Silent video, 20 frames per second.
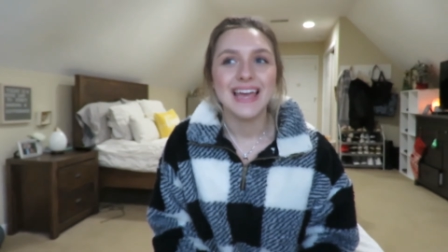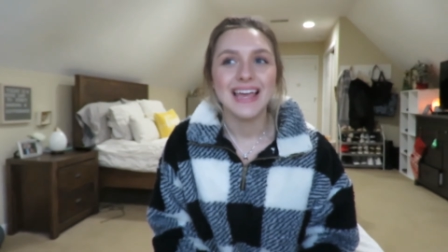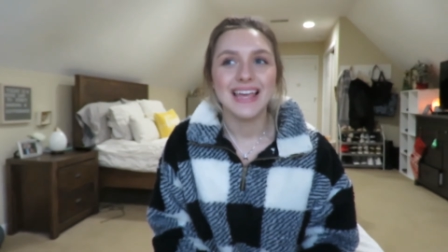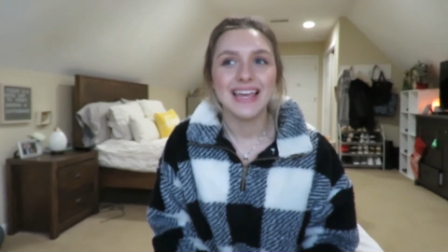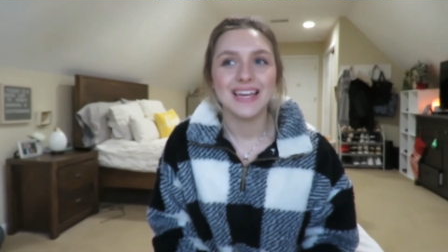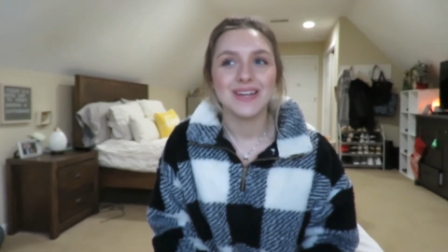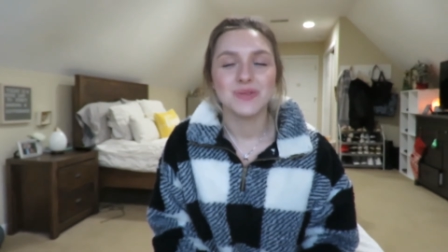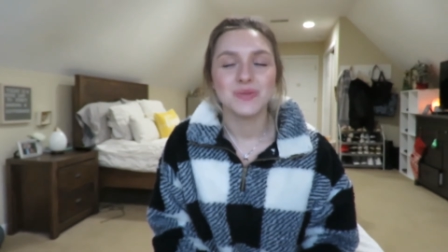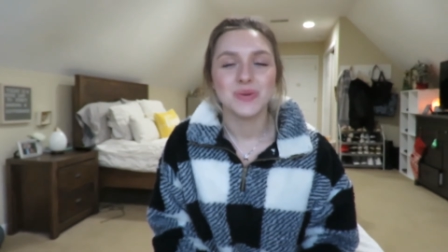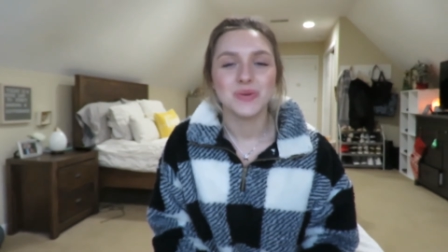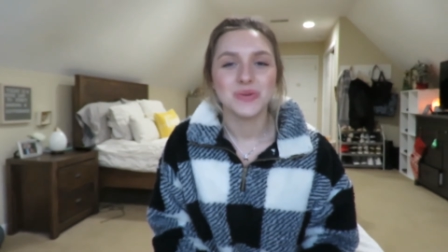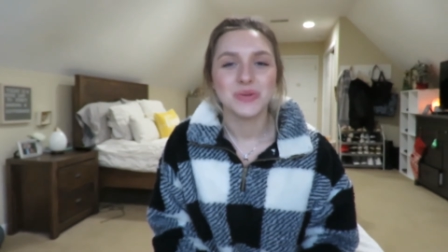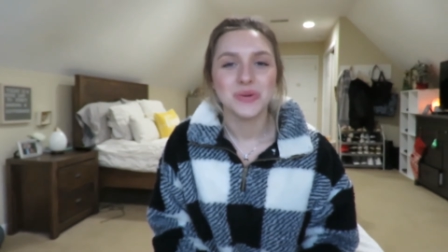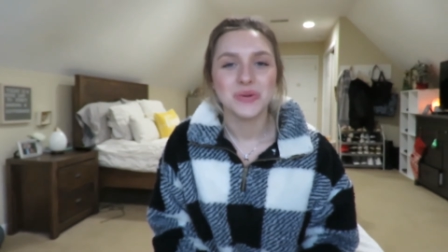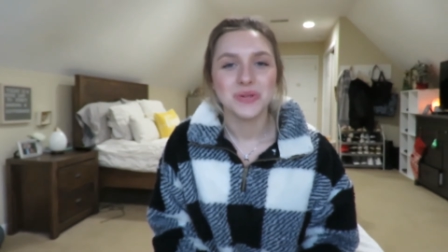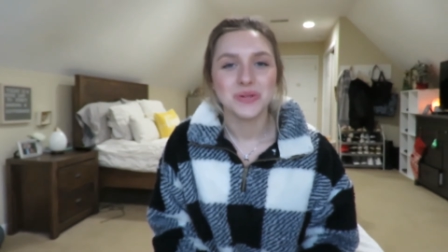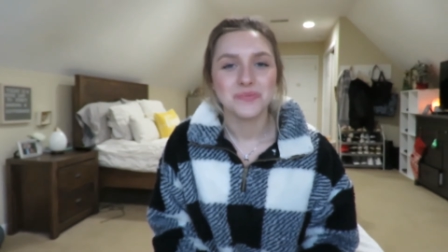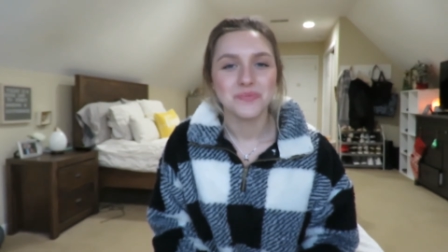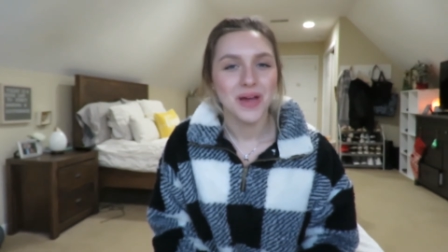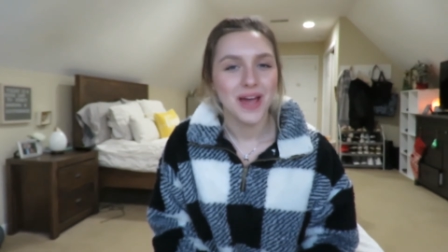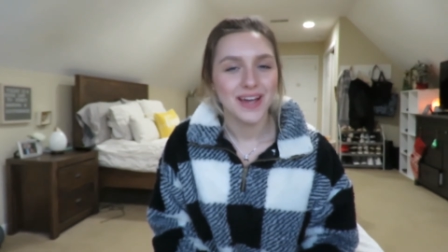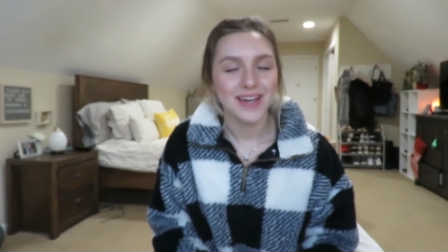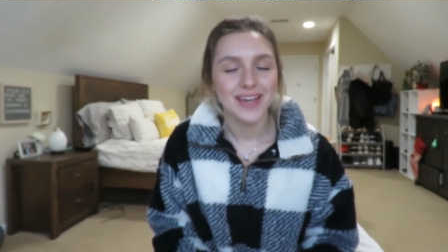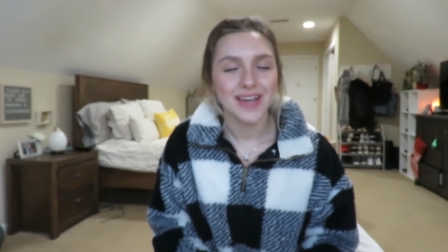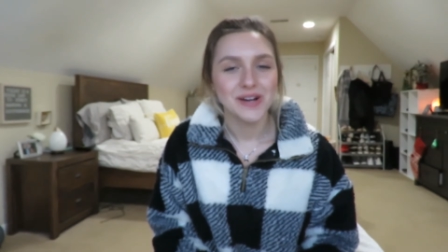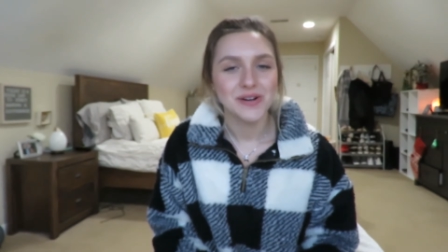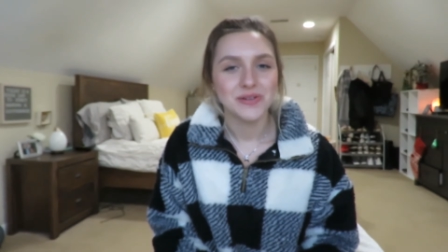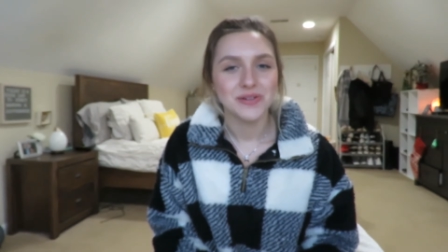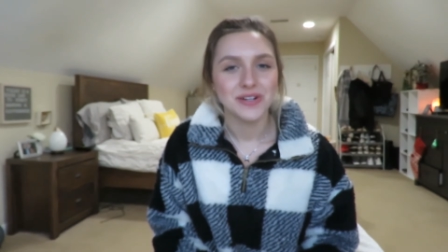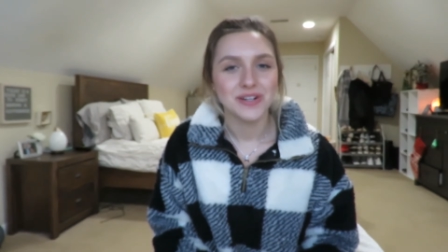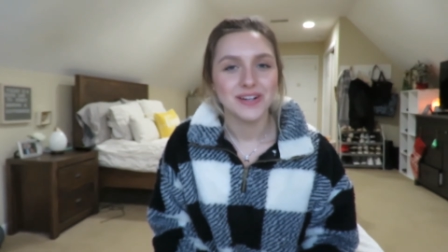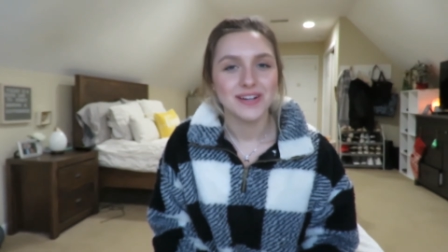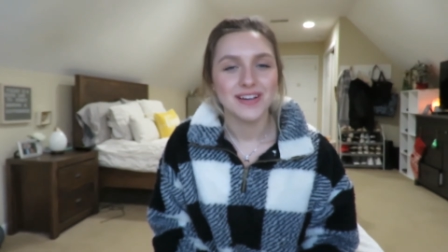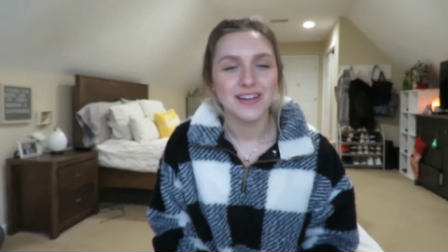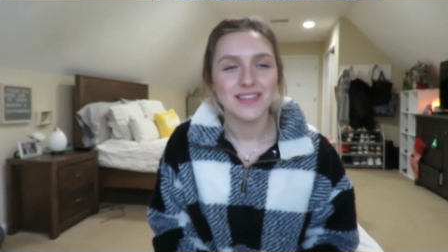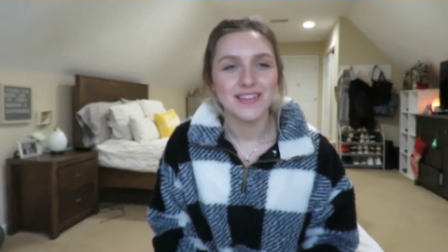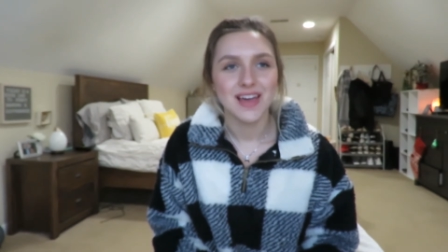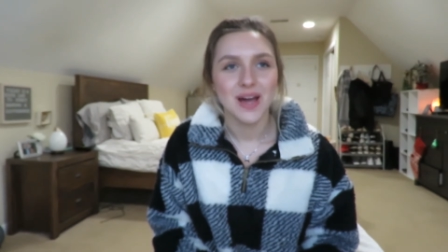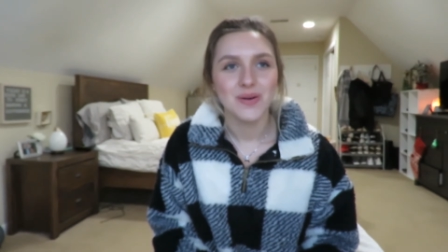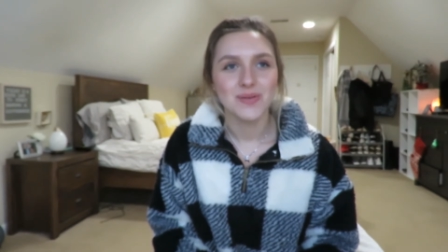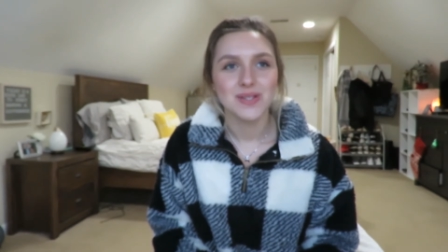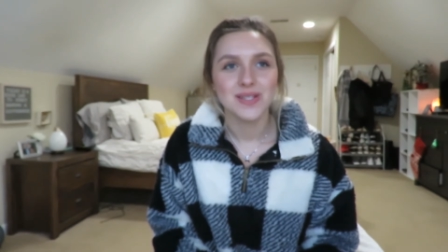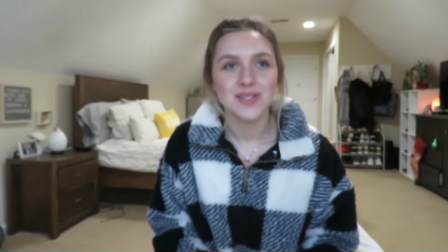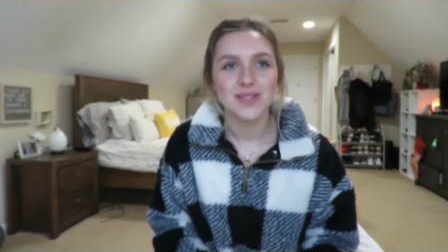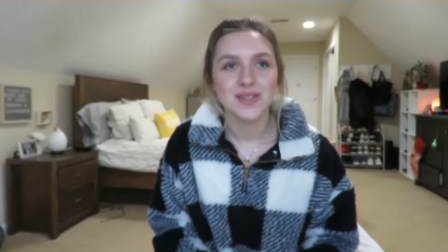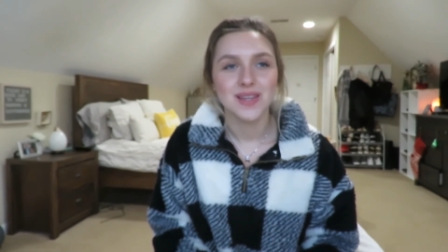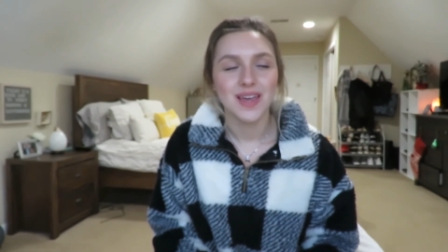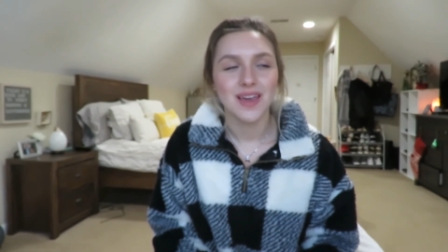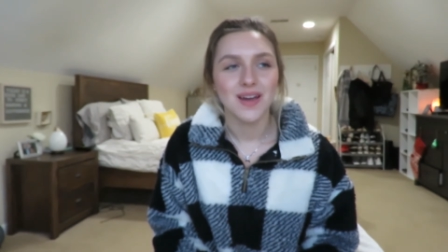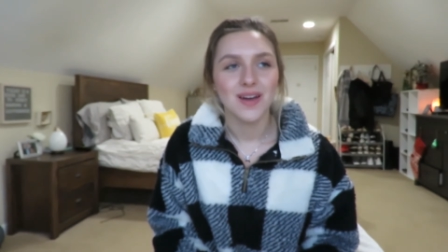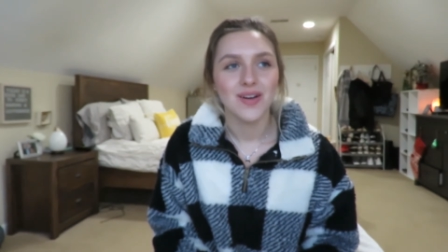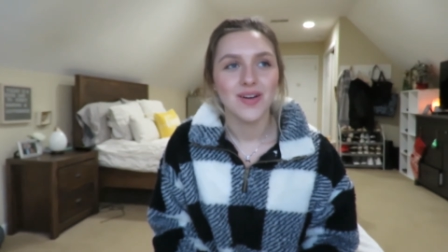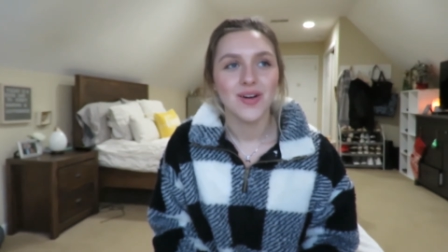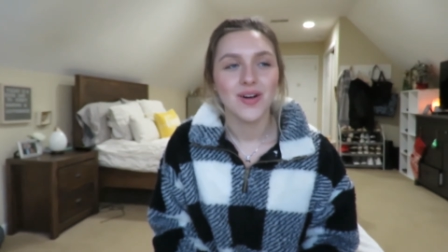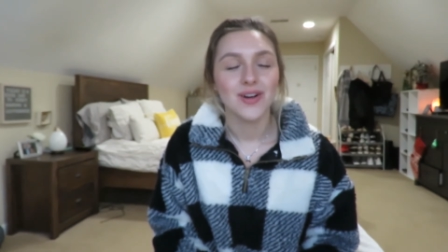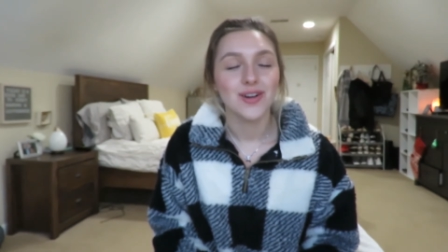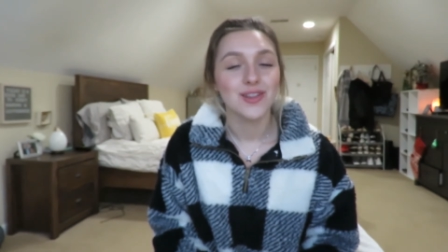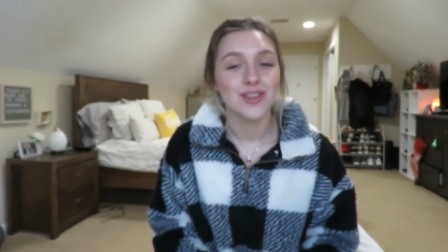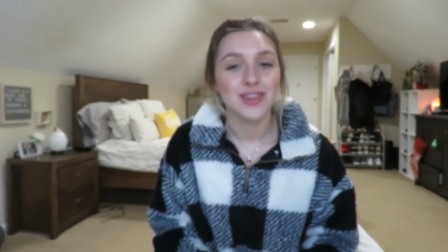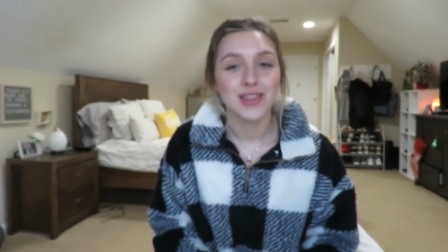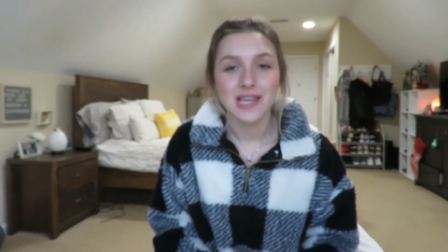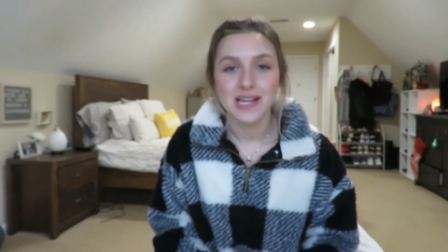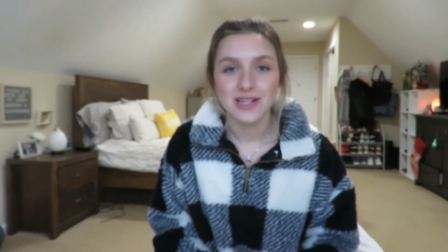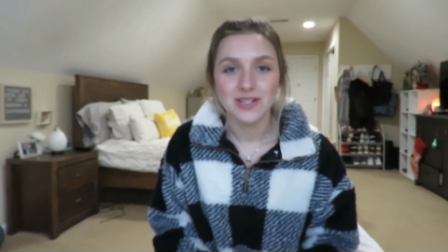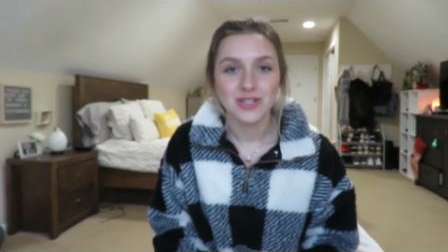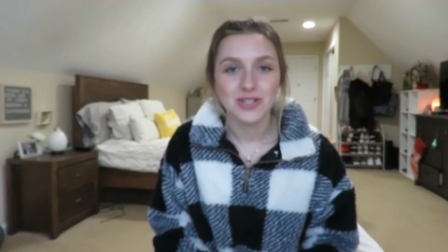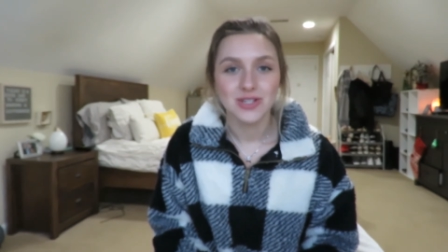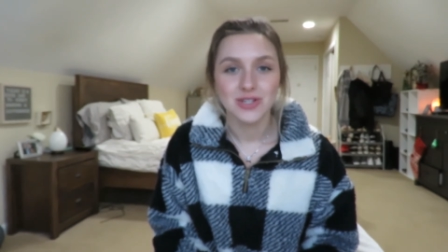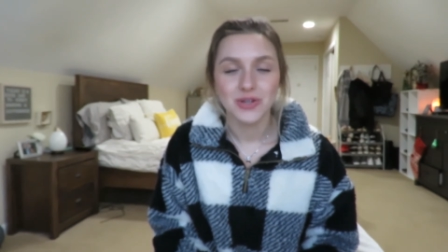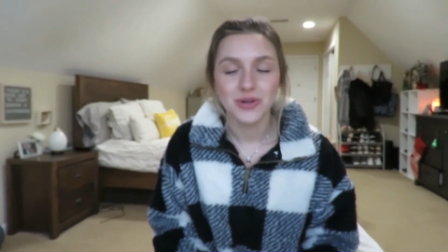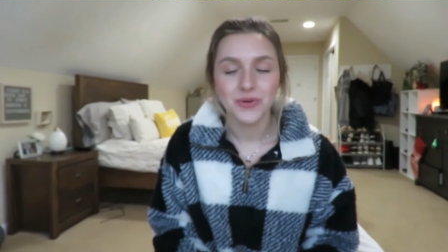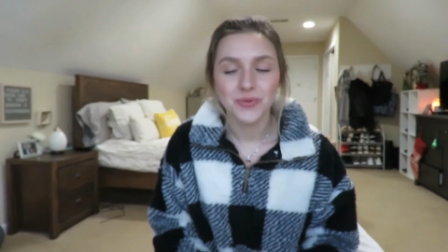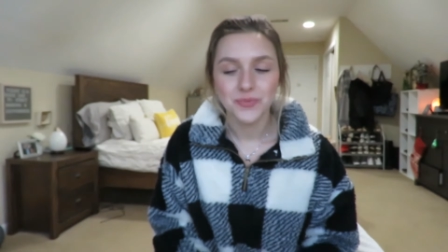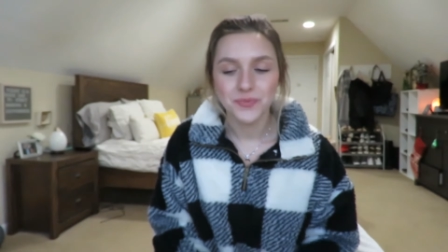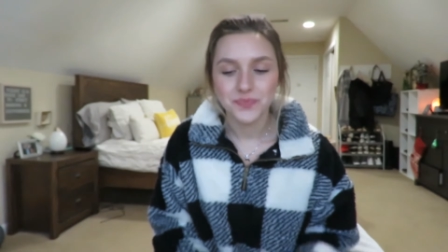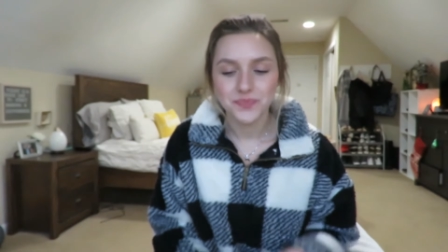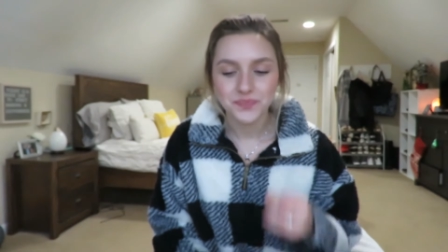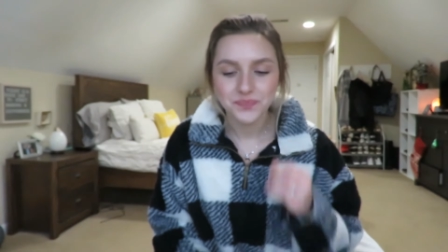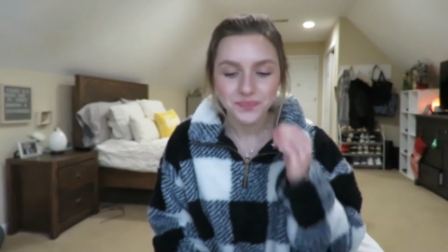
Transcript: and we would go to the MAC counter and that was like our thing to do.